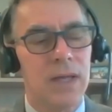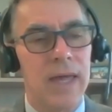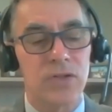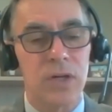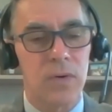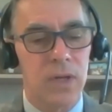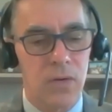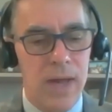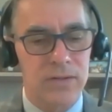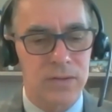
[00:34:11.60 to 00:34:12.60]
Actually,
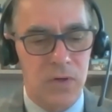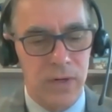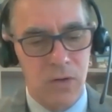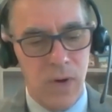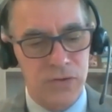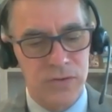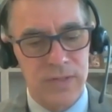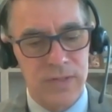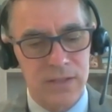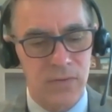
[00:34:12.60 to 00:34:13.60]
you asked some great questions.
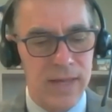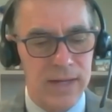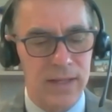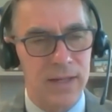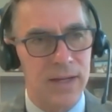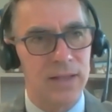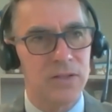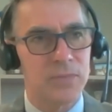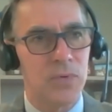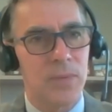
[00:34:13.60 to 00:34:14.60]
Thanks for that. And
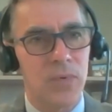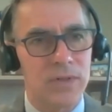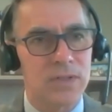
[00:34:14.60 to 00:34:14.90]
let's put up our